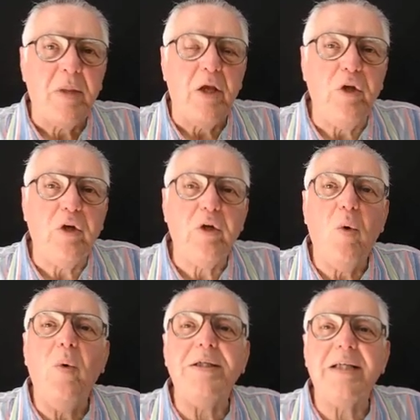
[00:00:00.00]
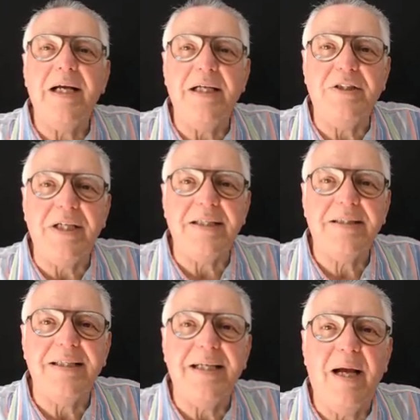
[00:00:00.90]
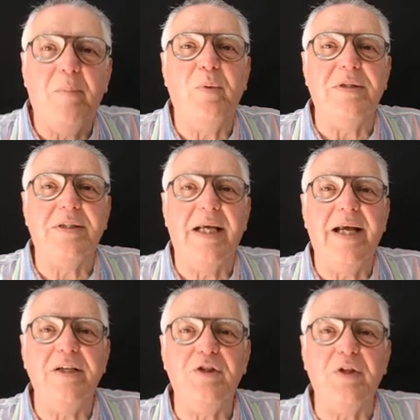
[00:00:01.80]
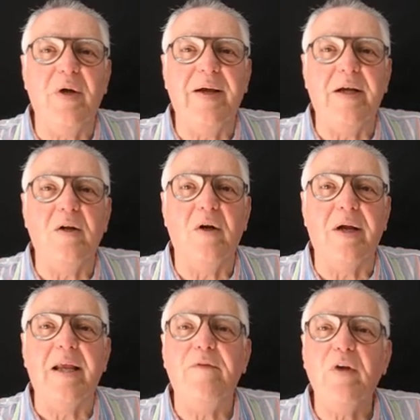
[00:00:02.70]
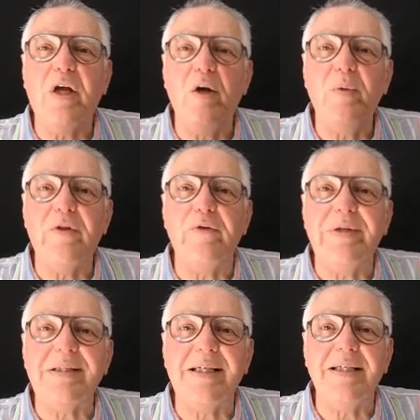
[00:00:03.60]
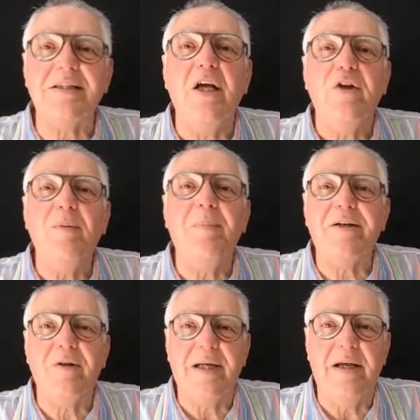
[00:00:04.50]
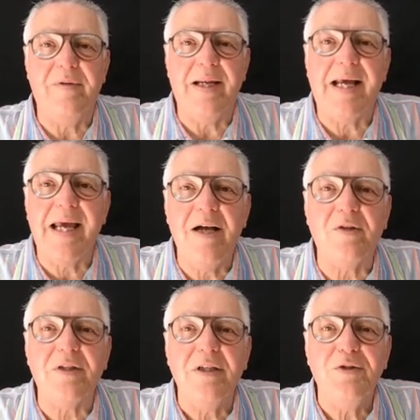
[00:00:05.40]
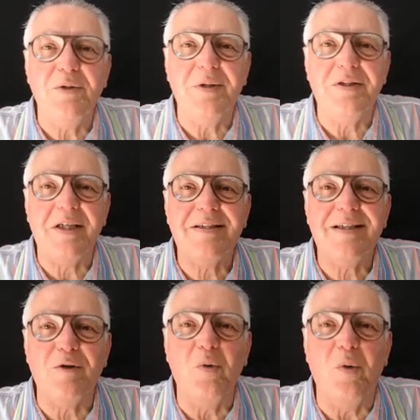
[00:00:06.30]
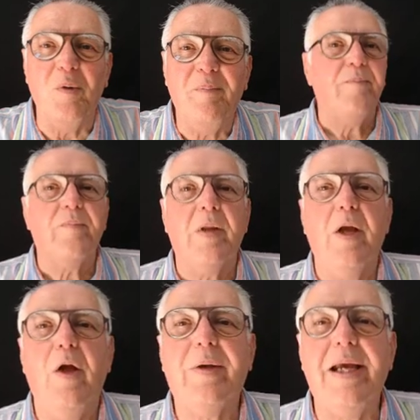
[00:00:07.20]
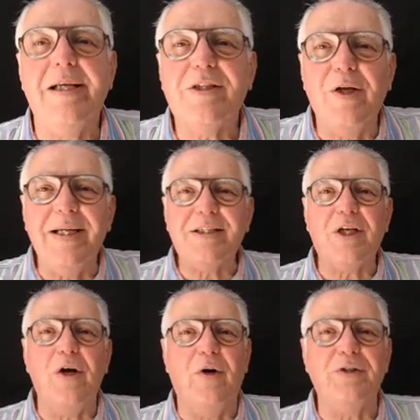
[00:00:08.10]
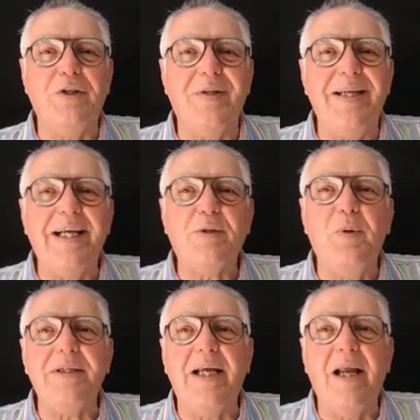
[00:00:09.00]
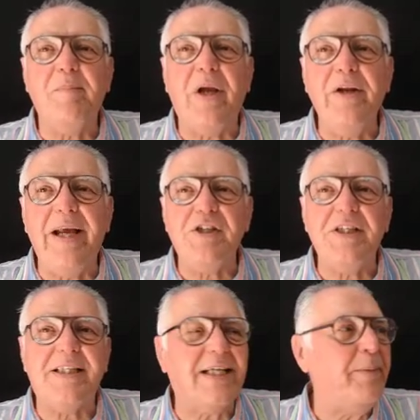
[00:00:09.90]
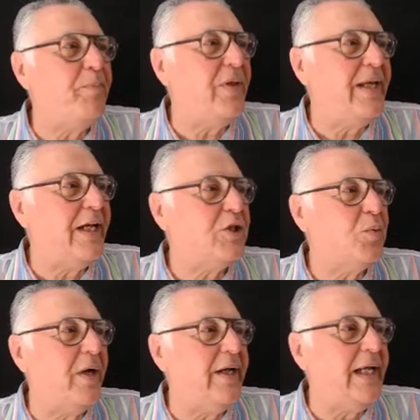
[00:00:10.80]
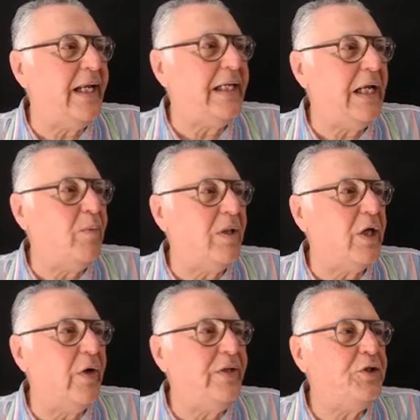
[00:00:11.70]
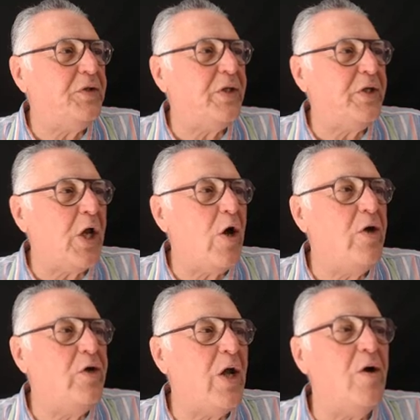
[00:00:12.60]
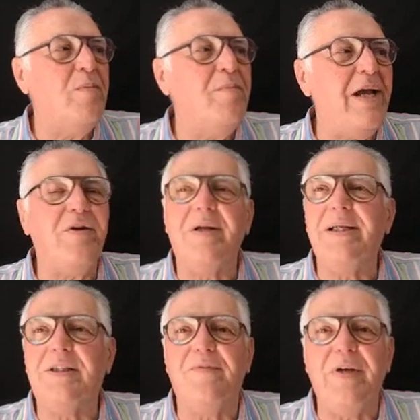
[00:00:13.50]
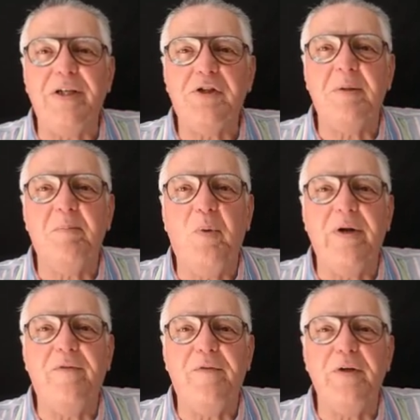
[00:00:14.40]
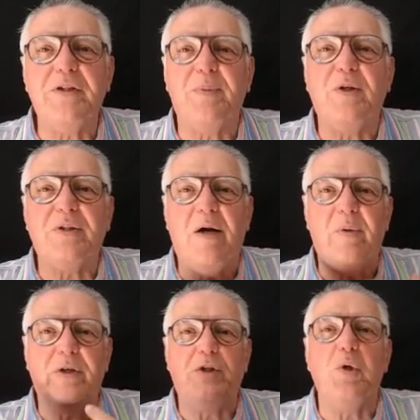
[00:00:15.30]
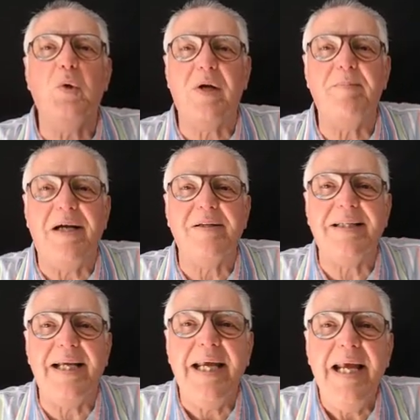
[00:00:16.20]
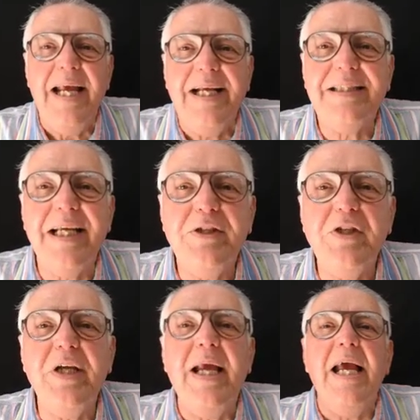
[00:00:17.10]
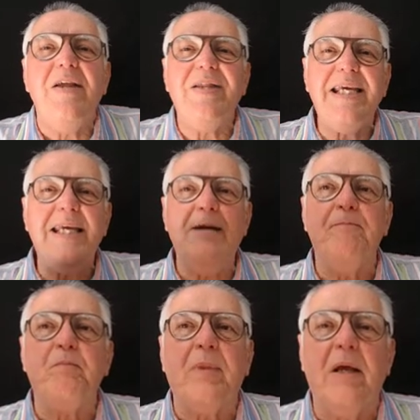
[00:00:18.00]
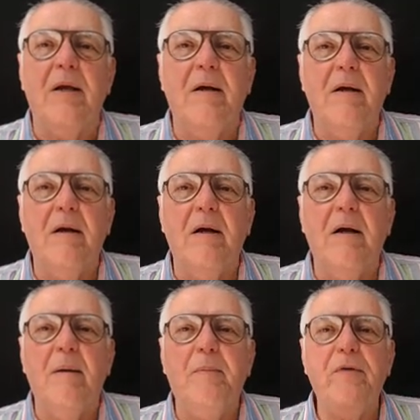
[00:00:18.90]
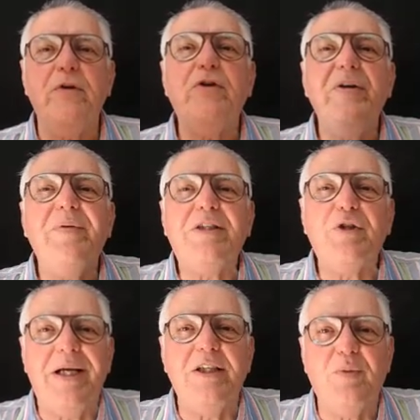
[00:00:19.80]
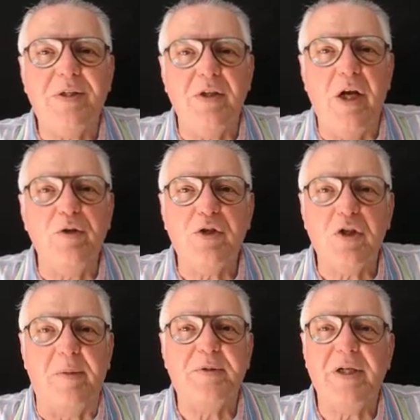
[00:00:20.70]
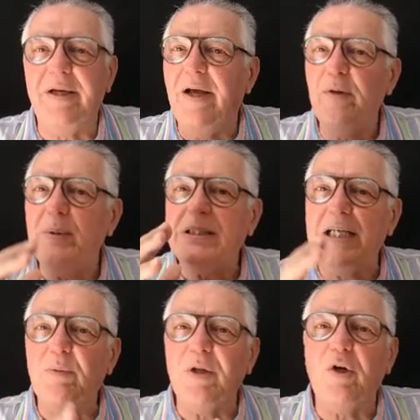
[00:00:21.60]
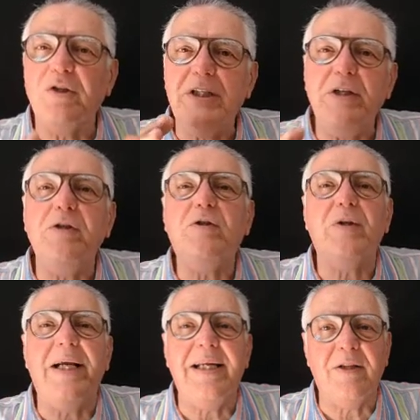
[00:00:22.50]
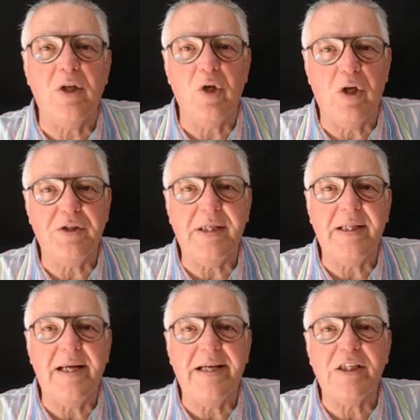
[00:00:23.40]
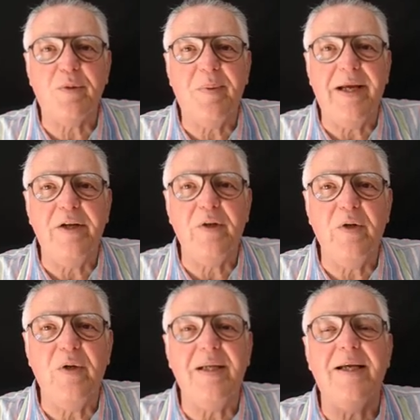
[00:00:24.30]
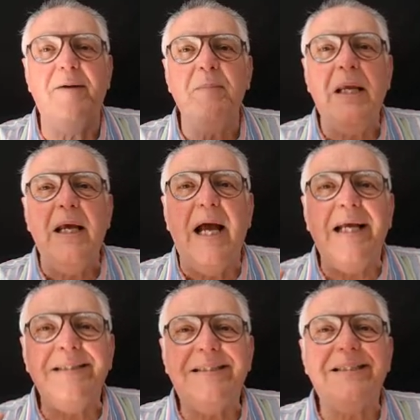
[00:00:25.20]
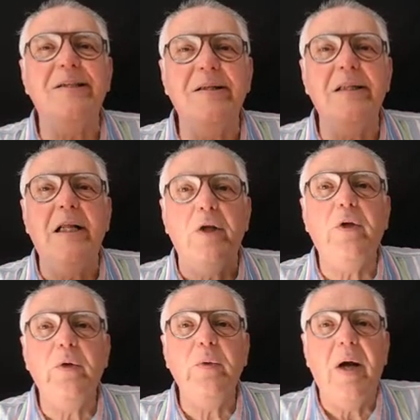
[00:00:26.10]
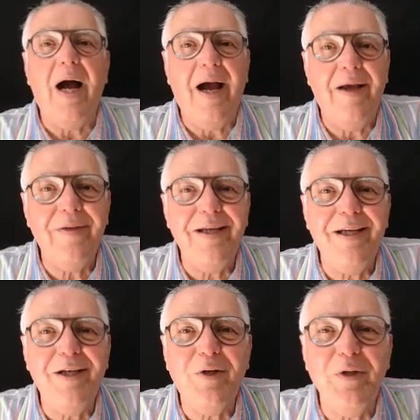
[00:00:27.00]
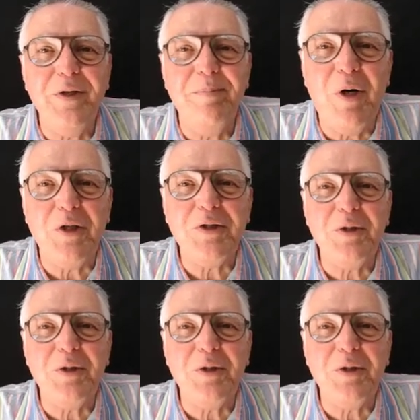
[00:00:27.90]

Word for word: you could always adjust it upwards as you're going along. If you go with the riskiest, you might not have an account to adjust at all. Okay, so let's go on to the next point, and I'm going to actually skip the next one, and, and we'll go into the no, no manual intervention point first, because I want to talk about that. Essentially, the Profit Retriever trades with no stop. So in other words, it will continue trading the logic that I explained earlier until you either incur margin